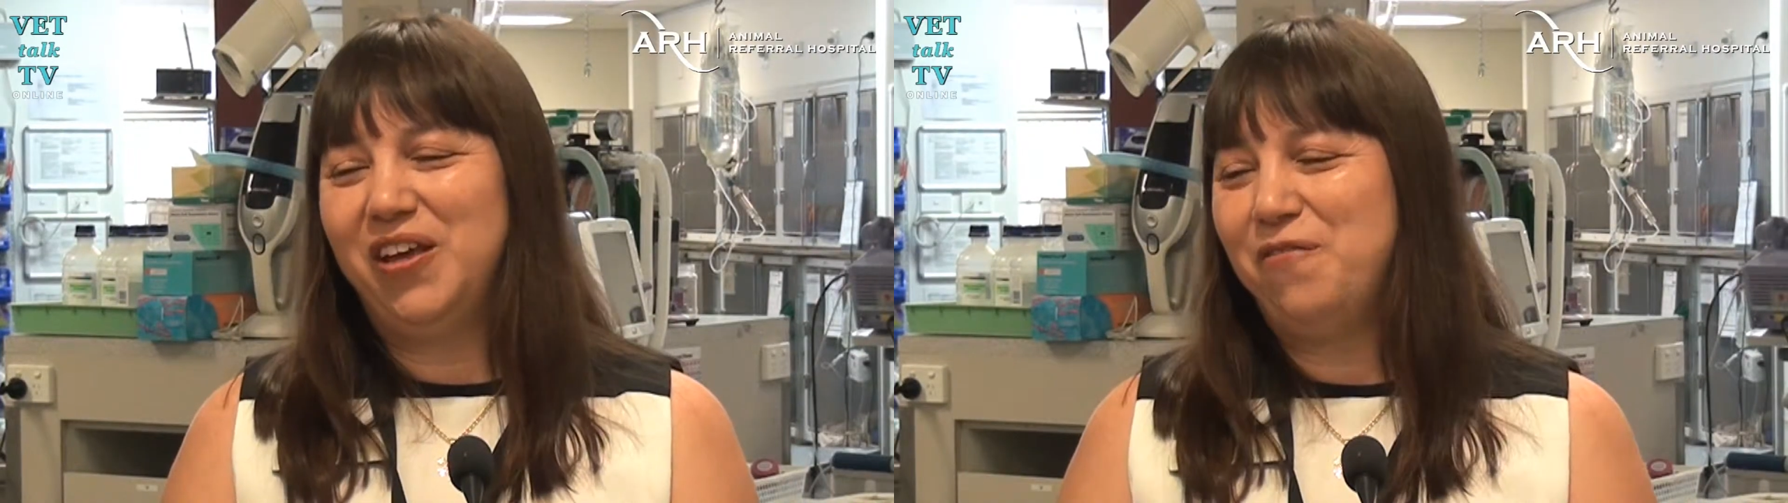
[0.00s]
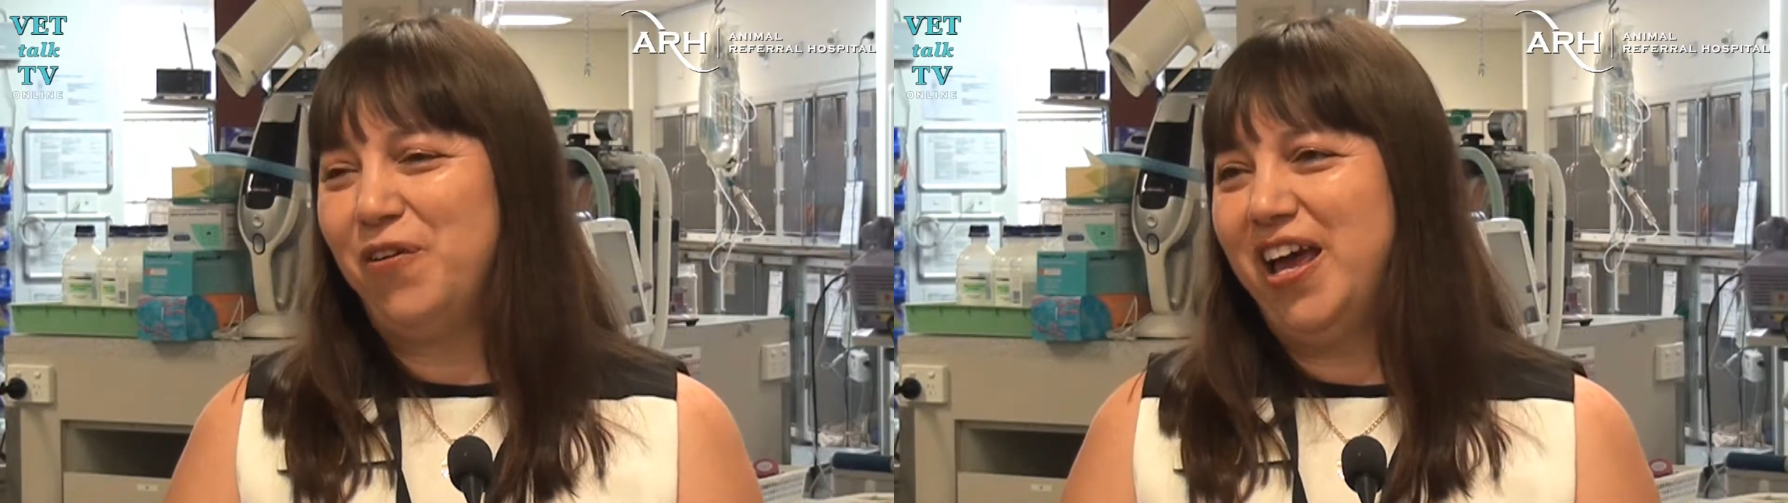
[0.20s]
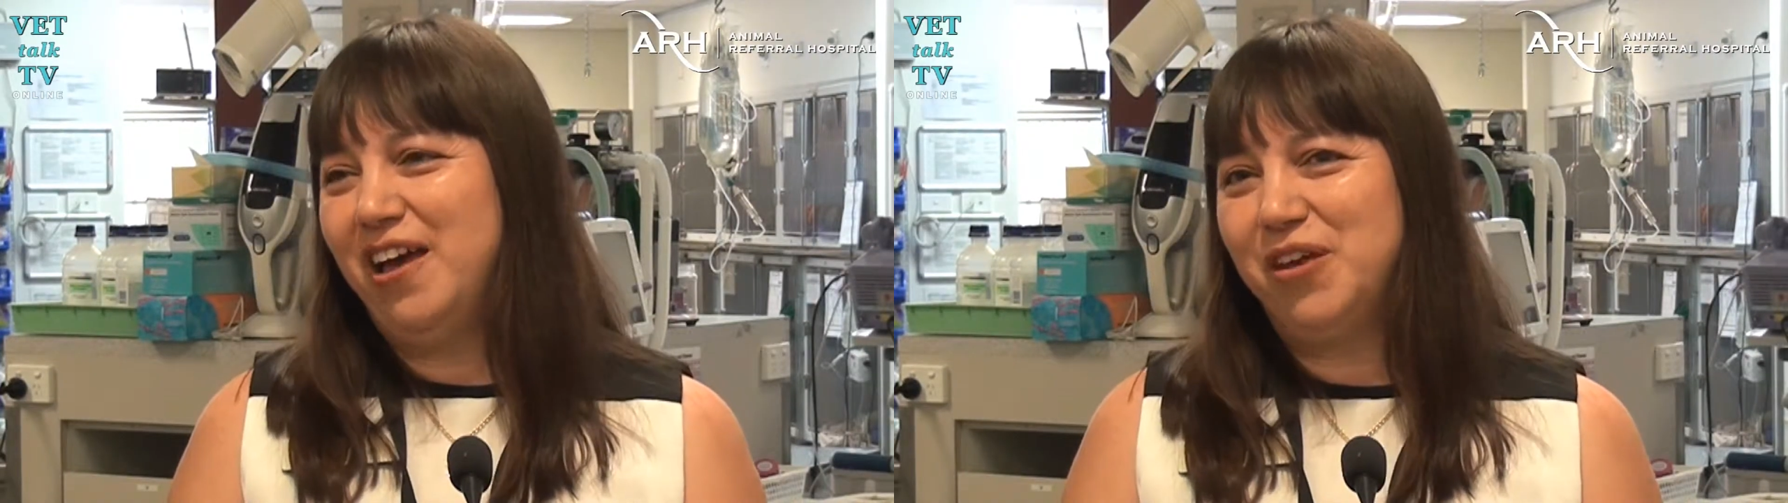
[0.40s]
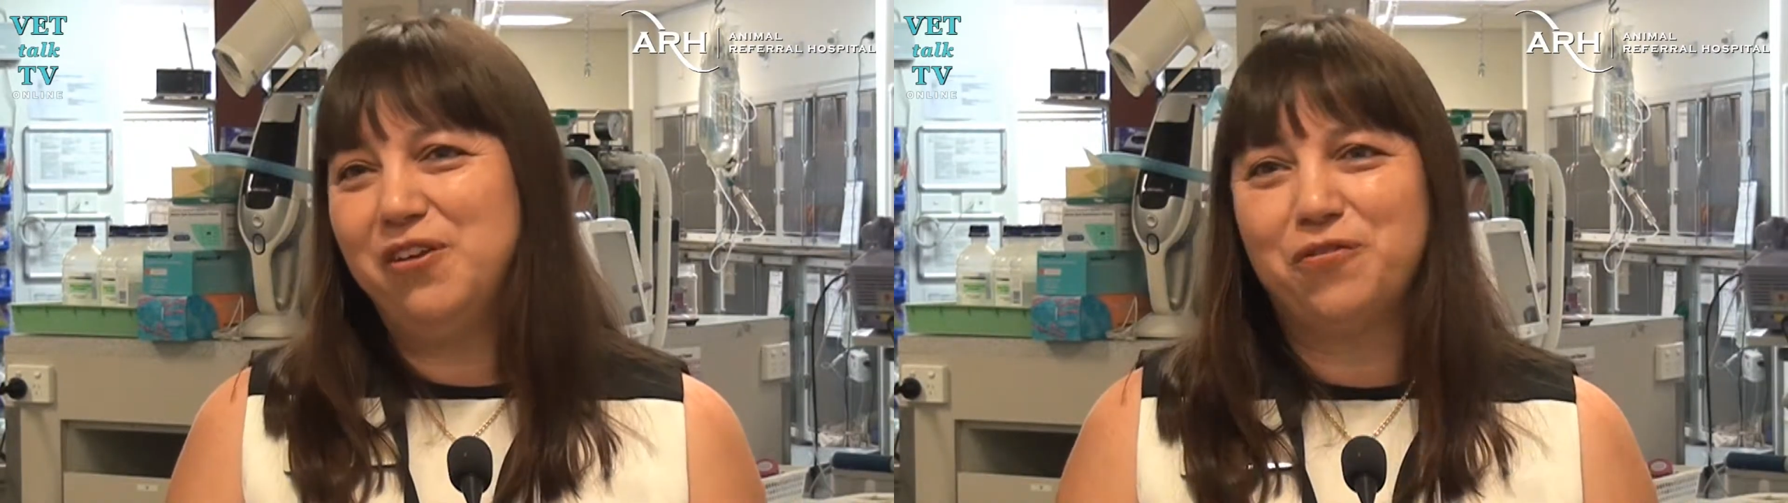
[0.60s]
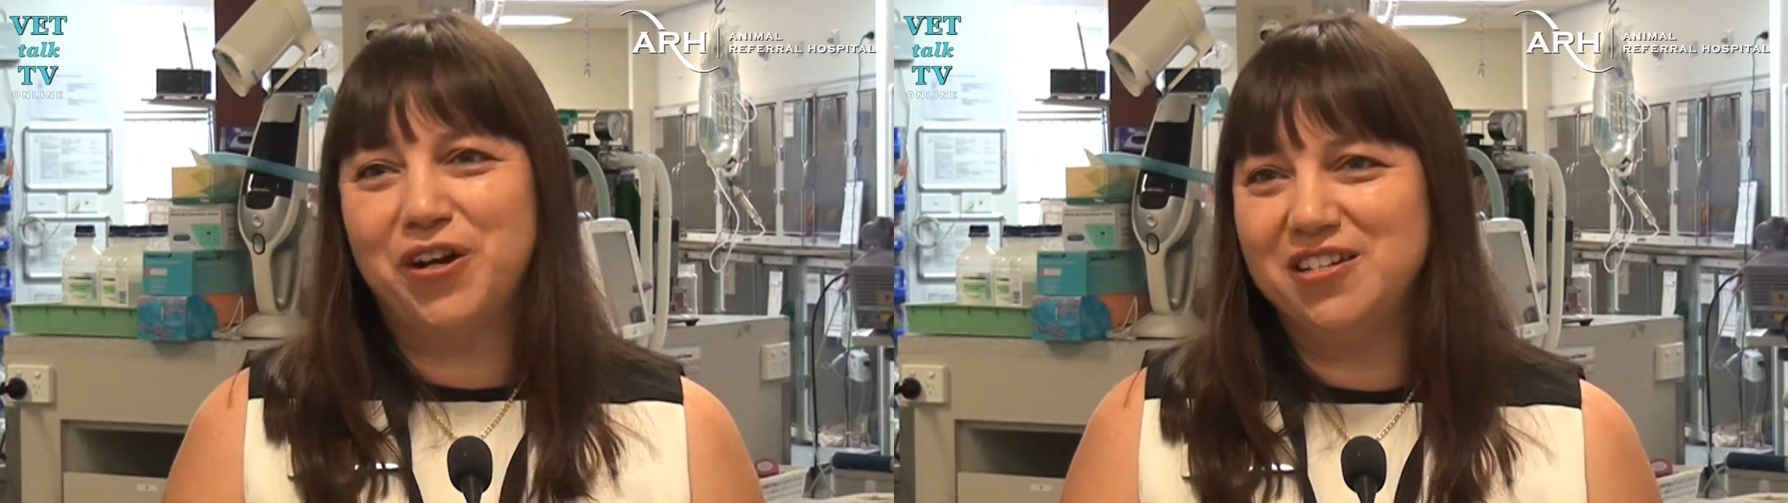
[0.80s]
If I have
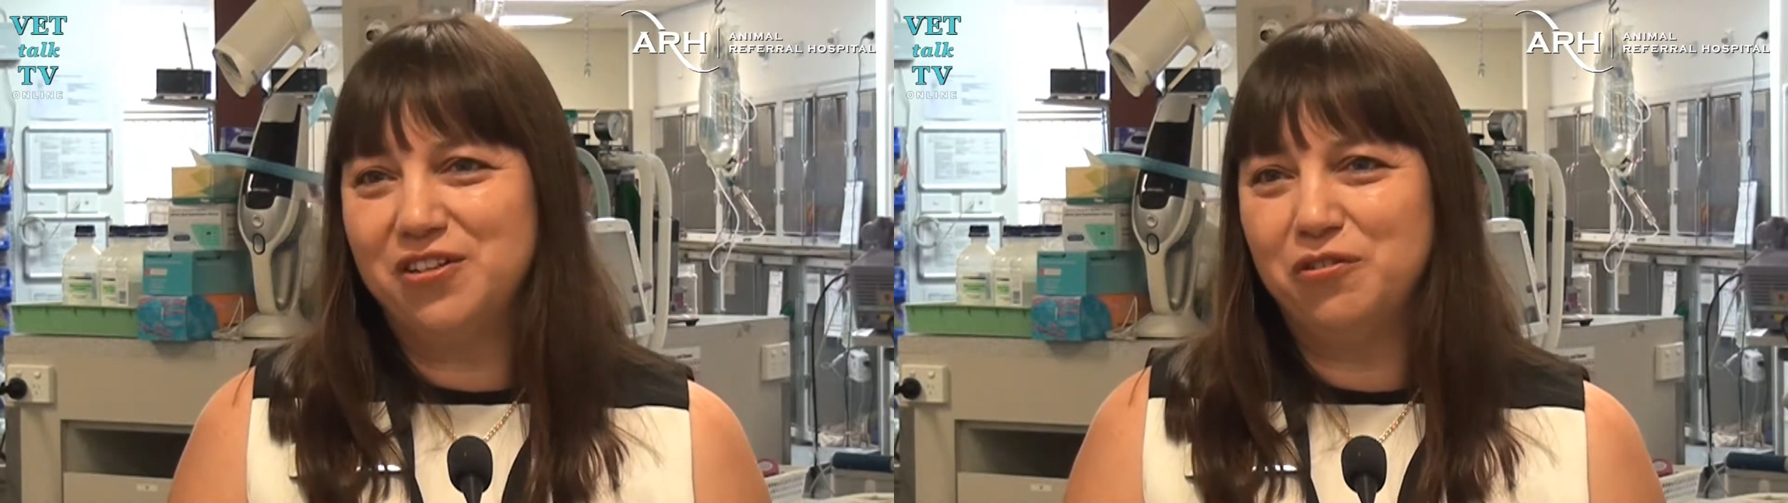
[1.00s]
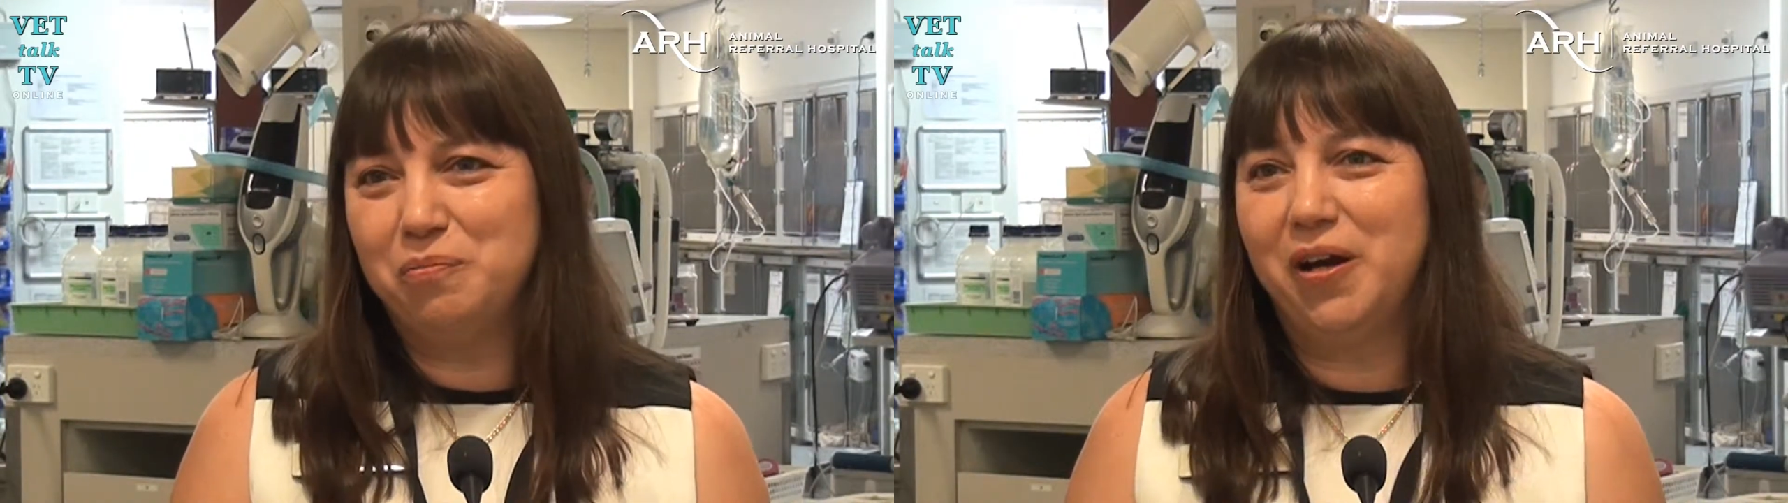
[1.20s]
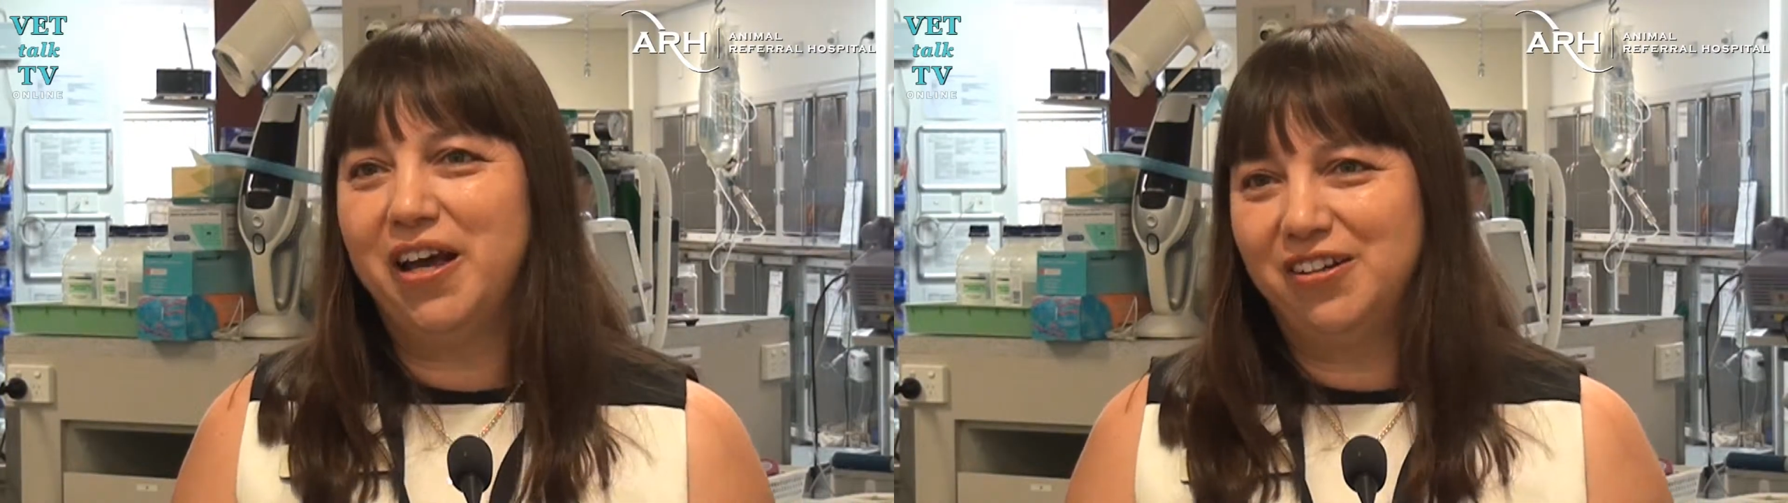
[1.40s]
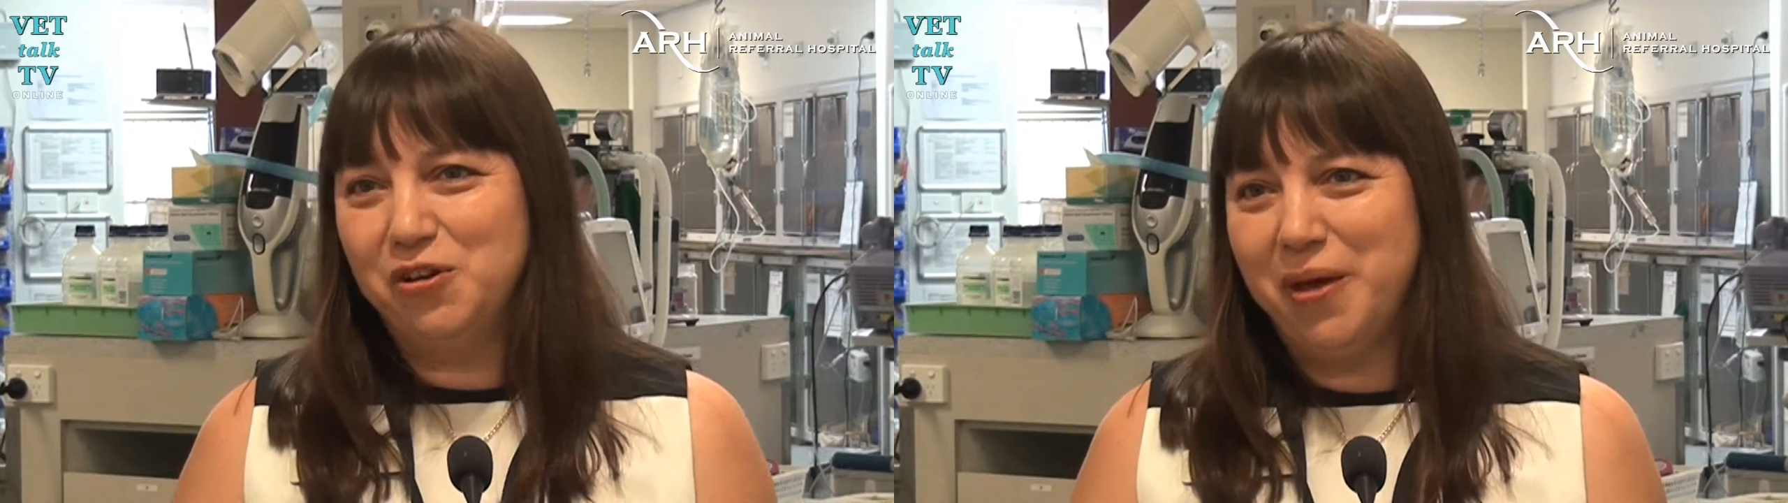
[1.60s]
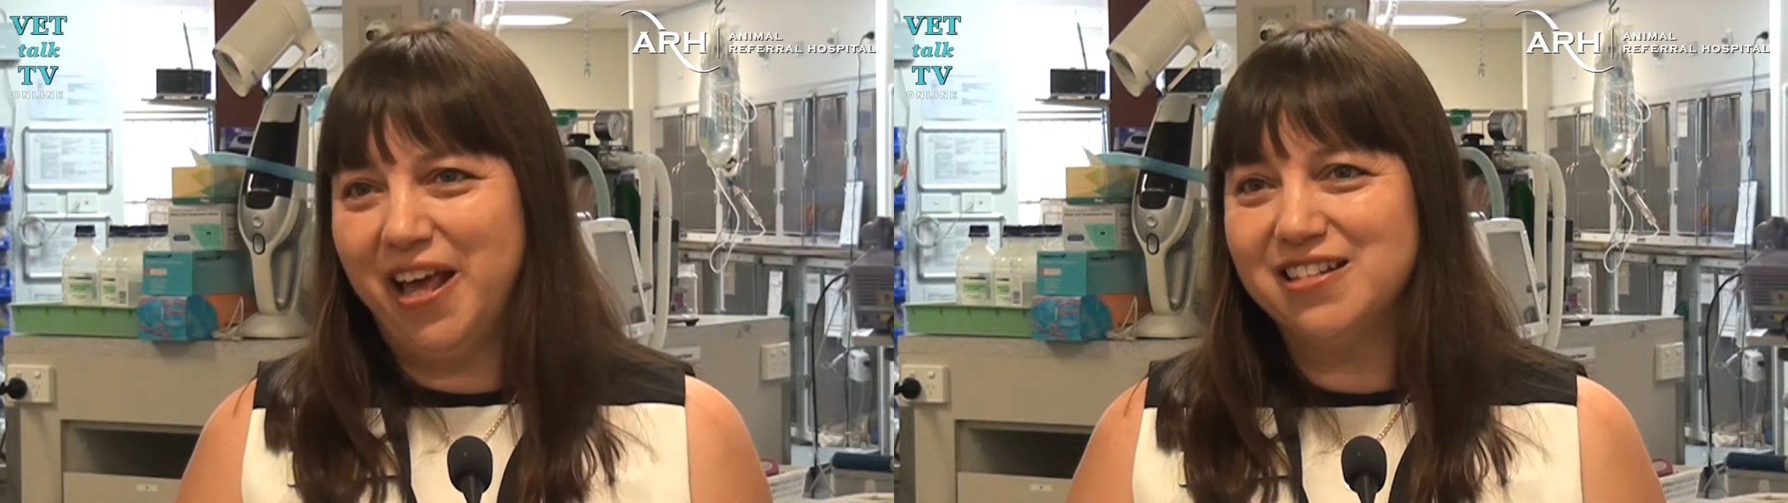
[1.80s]
any friends who are buying
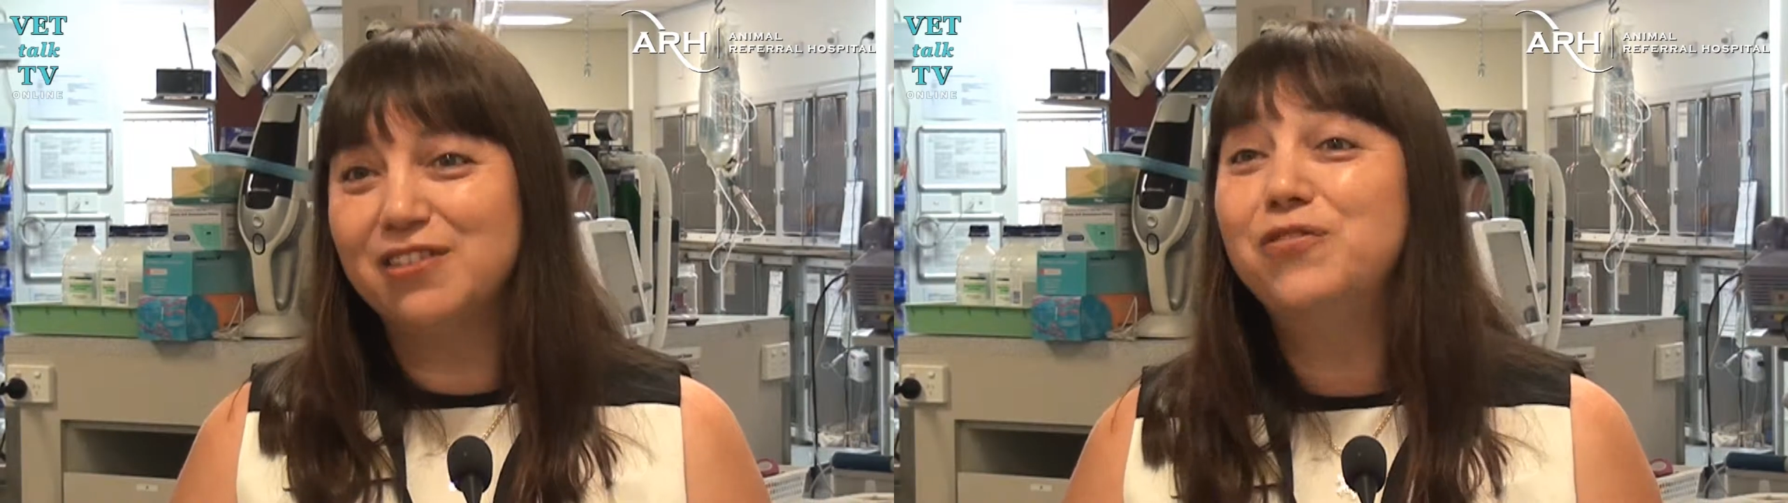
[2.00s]
new pets,